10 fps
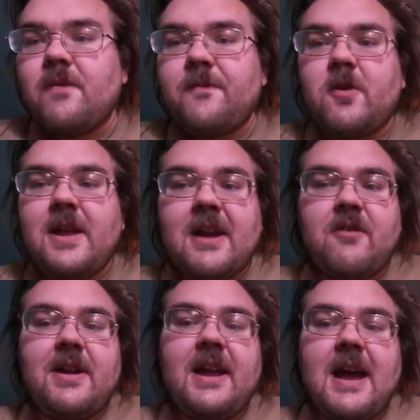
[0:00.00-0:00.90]
for
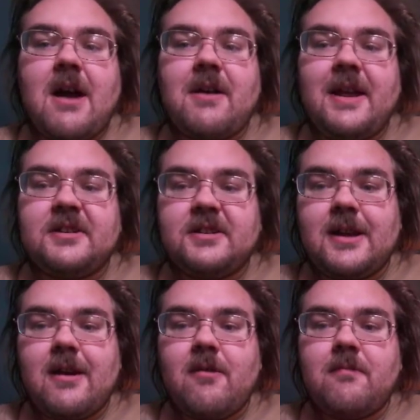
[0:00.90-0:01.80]
Erie counties.
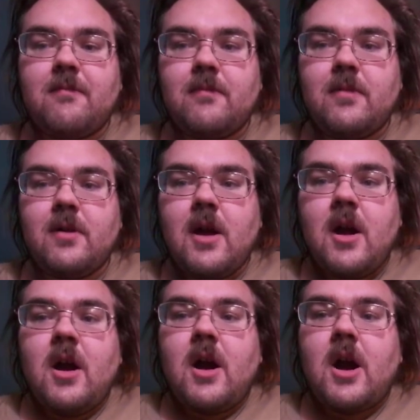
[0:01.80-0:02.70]
So
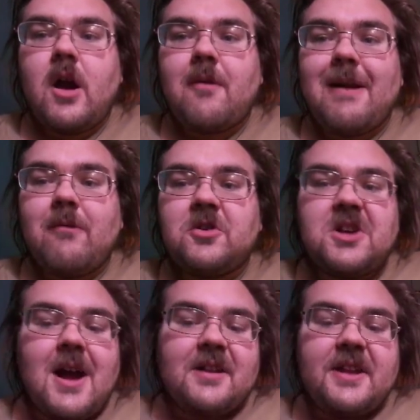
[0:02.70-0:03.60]
all right, we'll
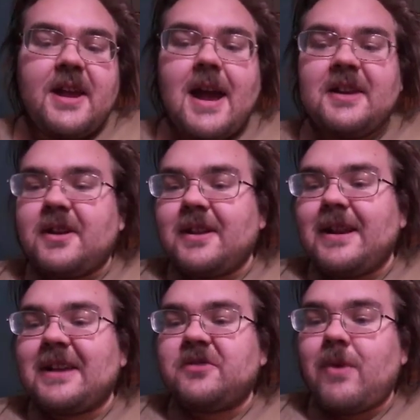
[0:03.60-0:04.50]
talk to you guys on the
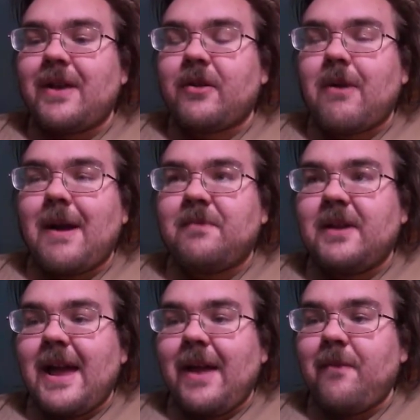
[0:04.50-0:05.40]
next weather
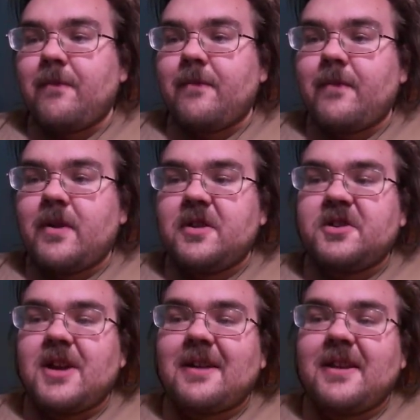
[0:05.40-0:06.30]
update.
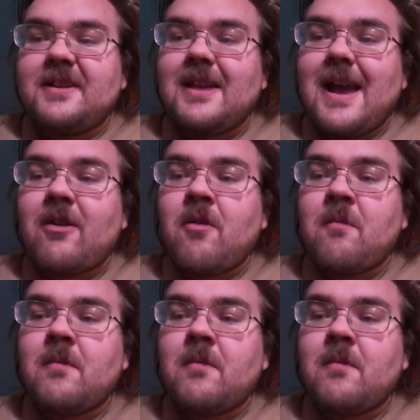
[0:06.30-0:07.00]
Talk to you later.